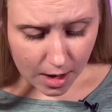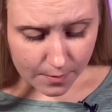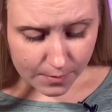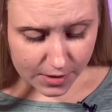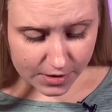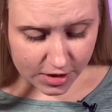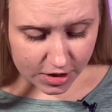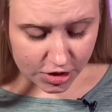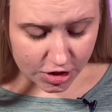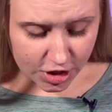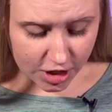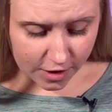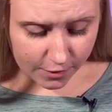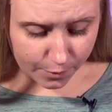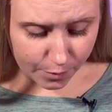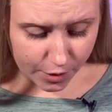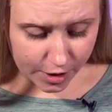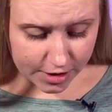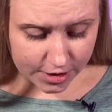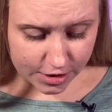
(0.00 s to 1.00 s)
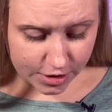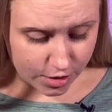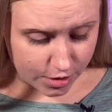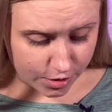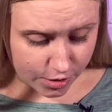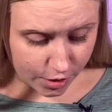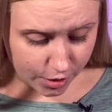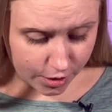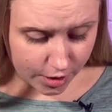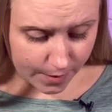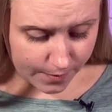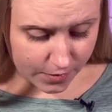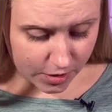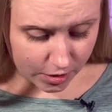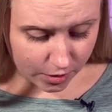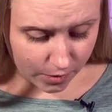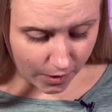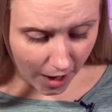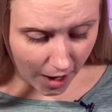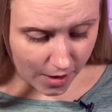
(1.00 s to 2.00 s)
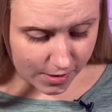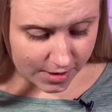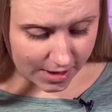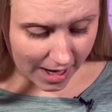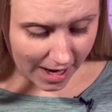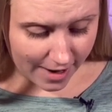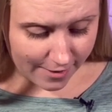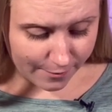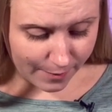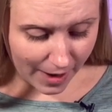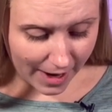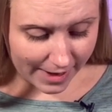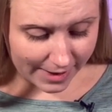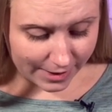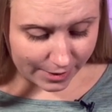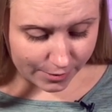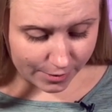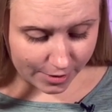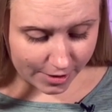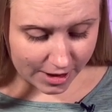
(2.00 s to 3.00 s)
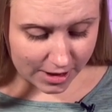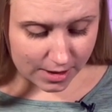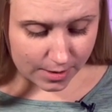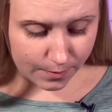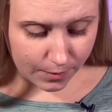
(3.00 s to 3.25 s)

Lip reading: But the chief priests stirred up the crowd to have Pilate release